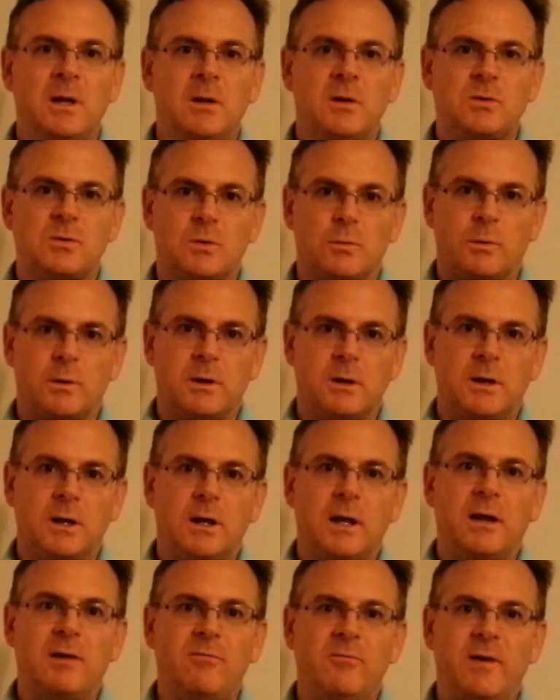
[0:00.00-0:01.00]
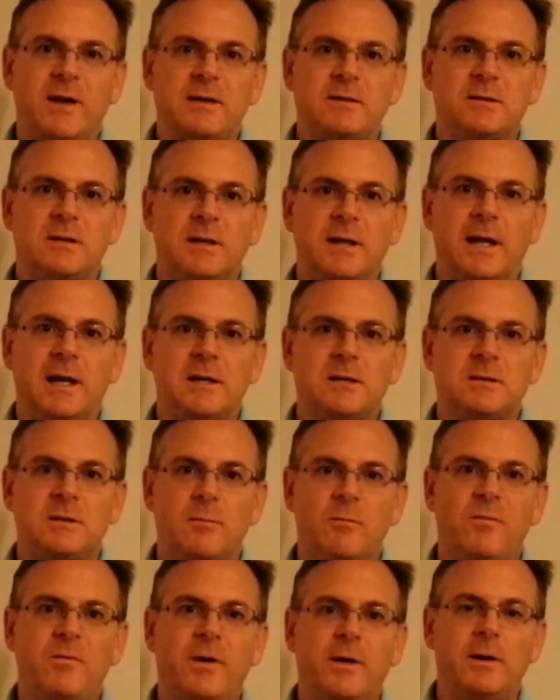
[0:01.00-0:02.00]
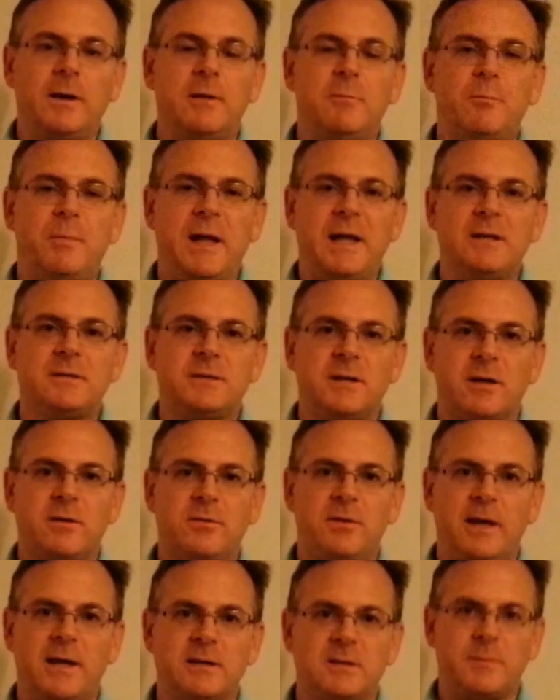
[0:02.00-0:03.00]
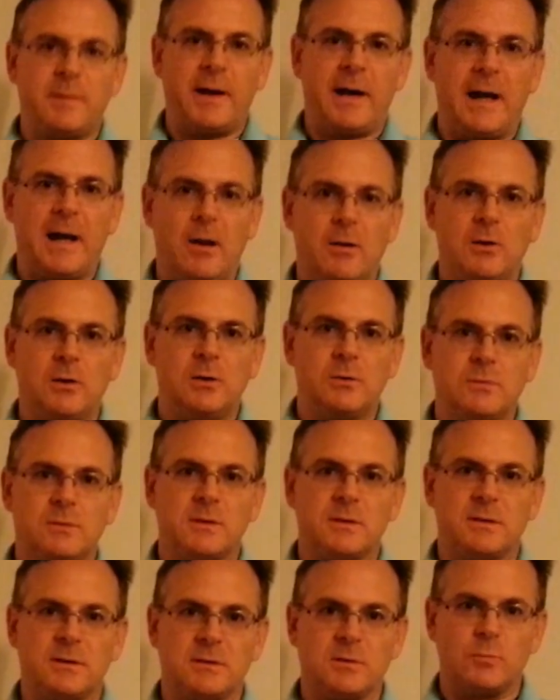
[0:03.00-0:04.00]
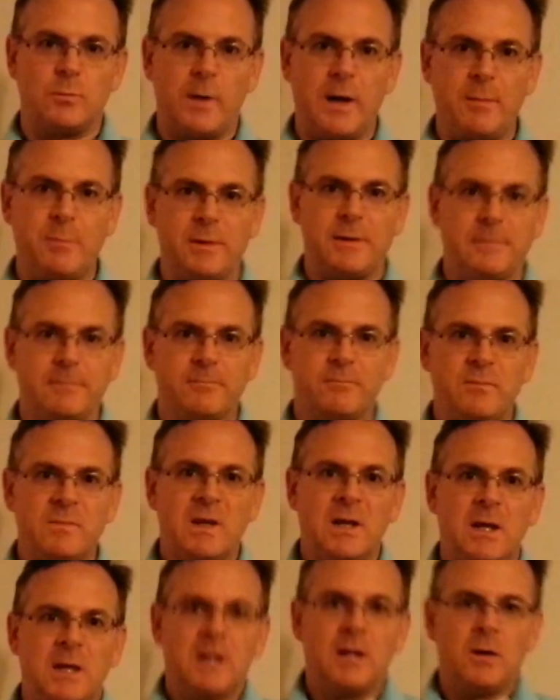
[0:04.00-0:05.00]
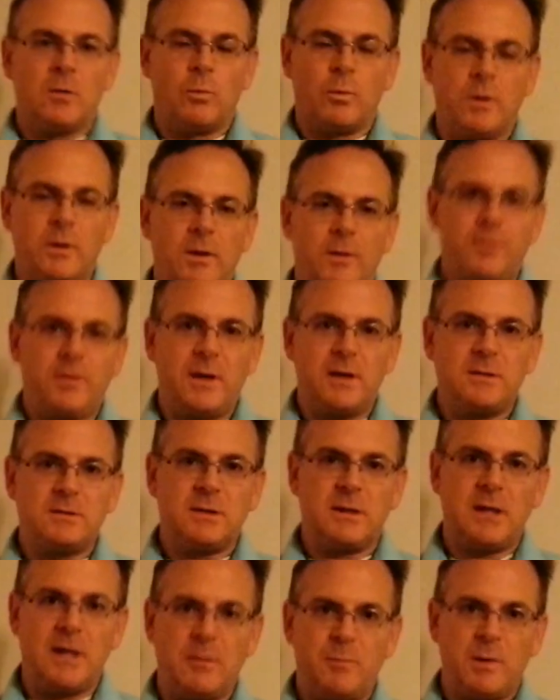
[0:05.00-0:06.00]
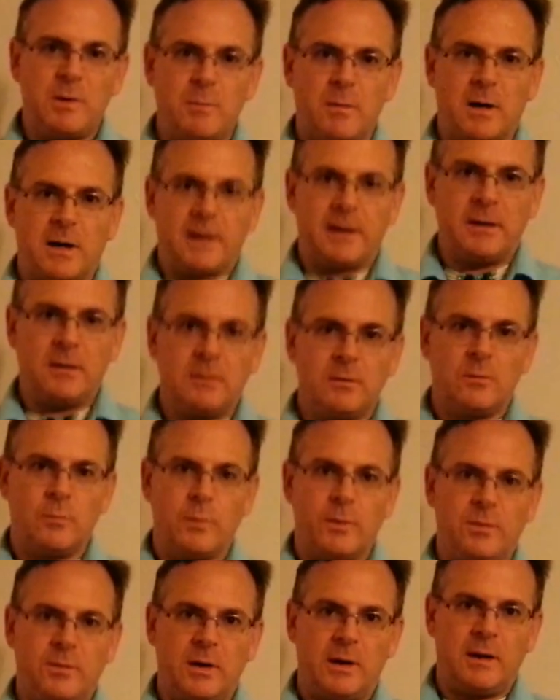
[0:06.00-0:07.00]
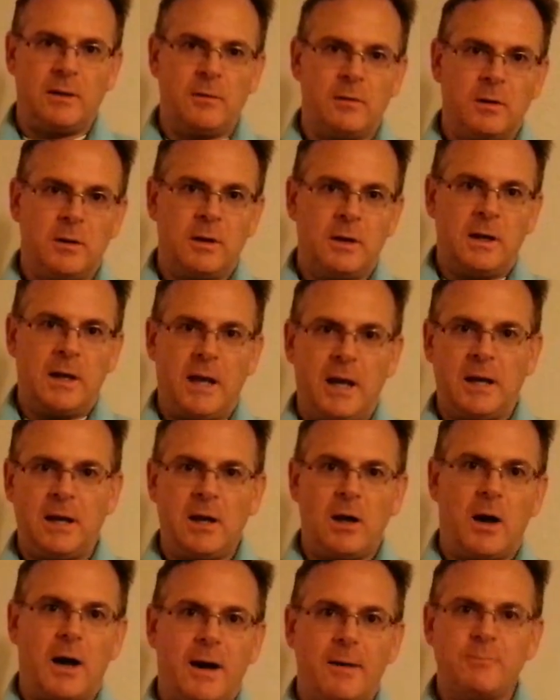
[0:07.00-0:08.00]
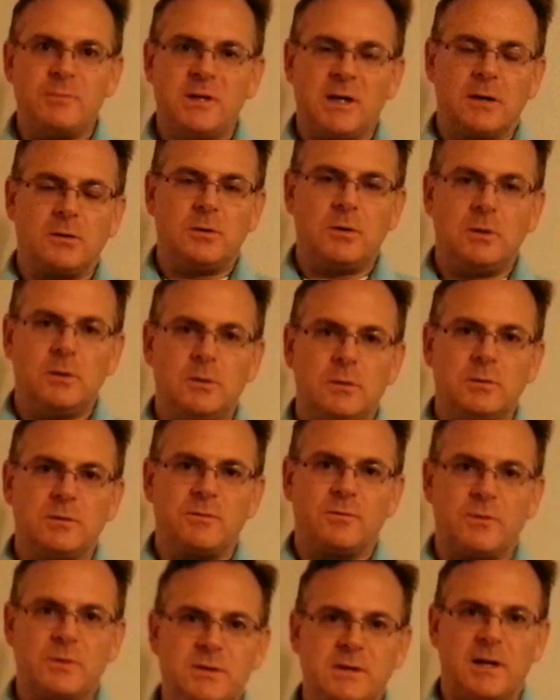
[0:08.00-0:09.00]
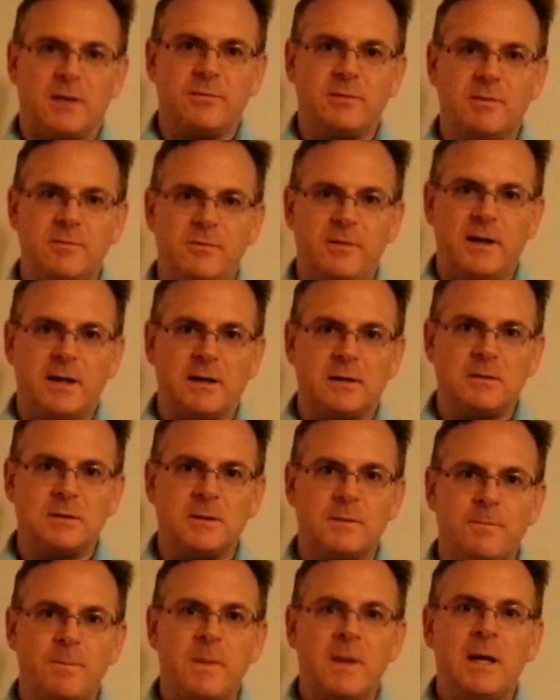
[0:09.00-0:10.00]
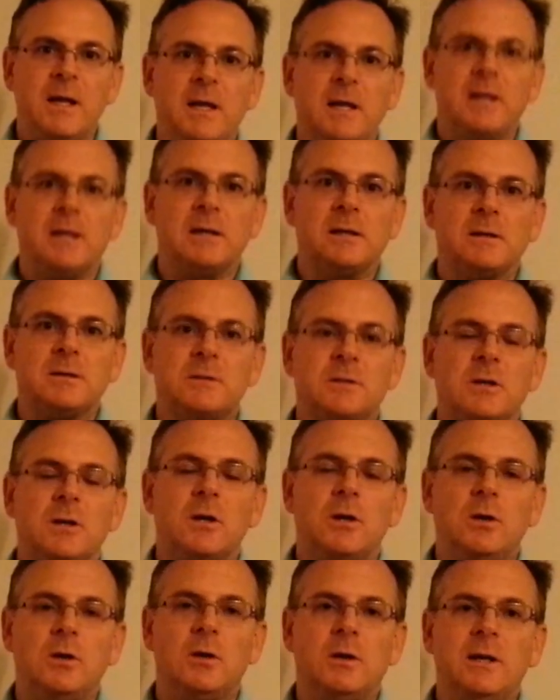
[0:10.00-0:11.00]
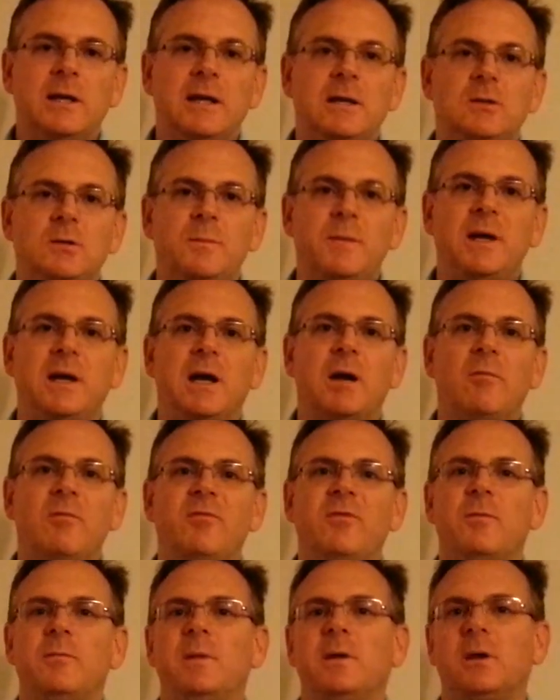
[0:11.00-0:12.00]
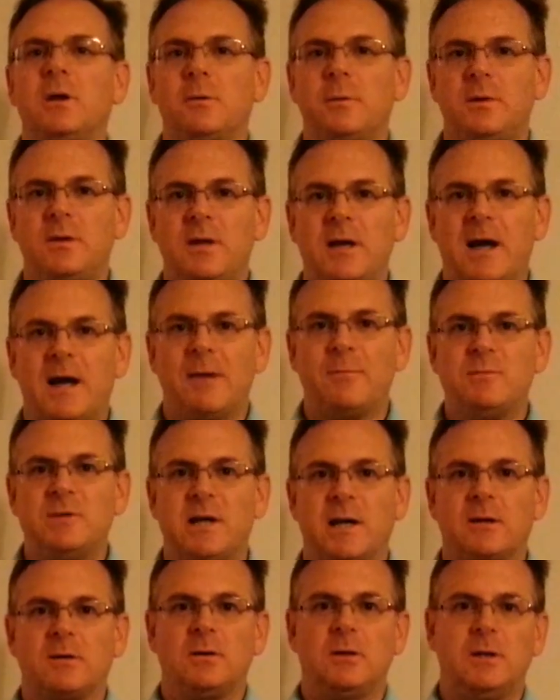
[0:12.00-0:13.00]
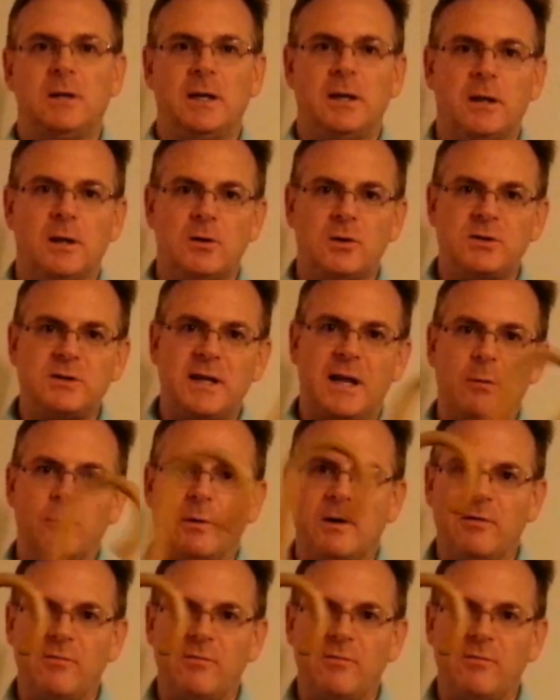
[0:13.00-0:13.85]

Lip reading: So we're going to investigate some fairly basic things about how to use this as a weapon. One of the things to keep in mind with any object you use for self-defense is you need to become familiar with the object. You need to understand what it